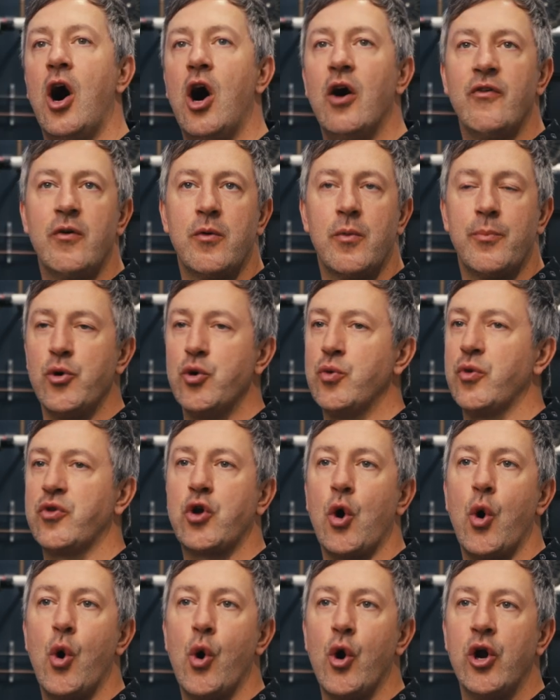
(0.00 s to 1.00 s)
All of them are brewed with
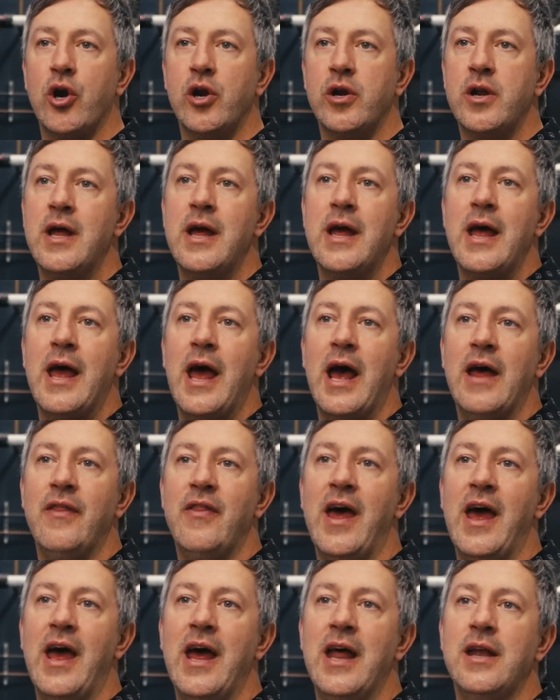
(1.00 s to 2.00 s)
corn. And
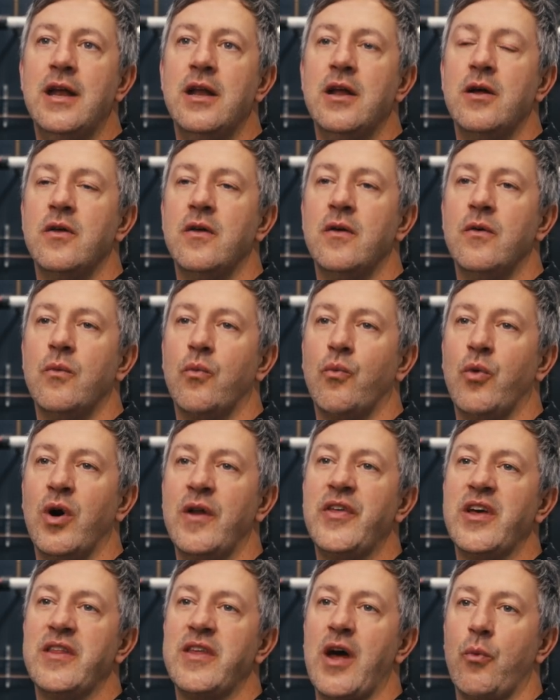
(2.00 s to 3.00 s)
then one
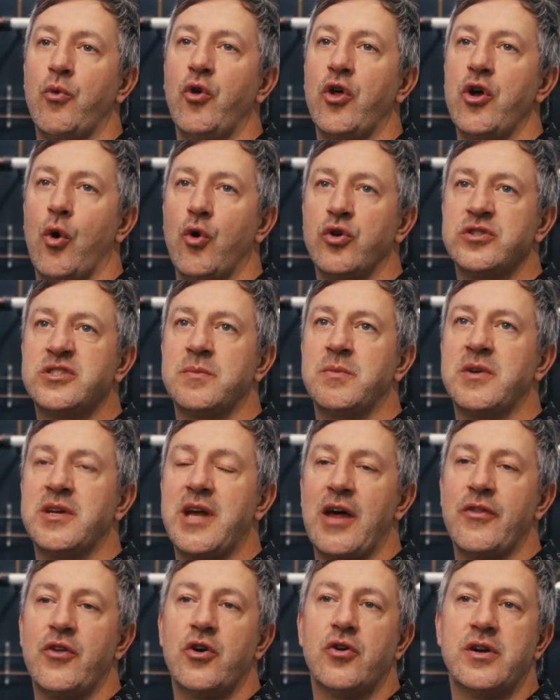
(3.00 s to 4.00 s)
thing that really holds them
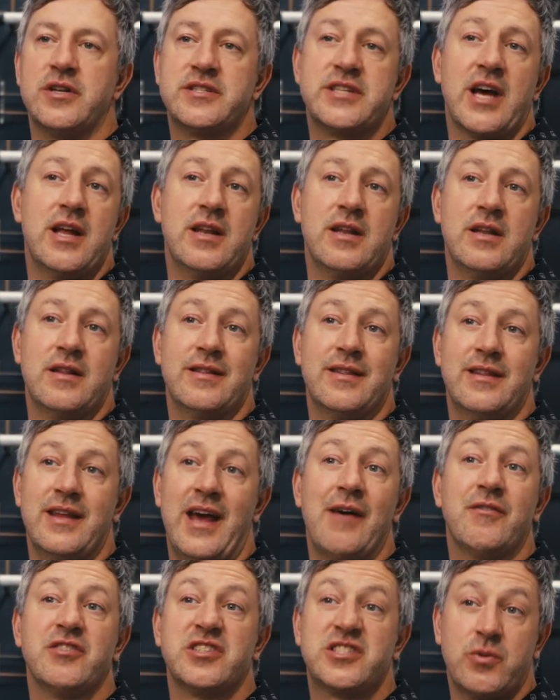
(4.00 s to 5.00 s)
together is that they
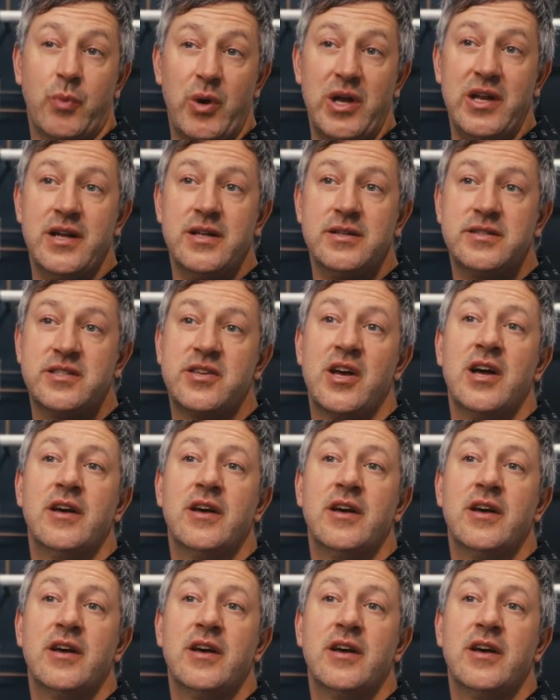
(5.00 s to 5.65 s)
have a sweetness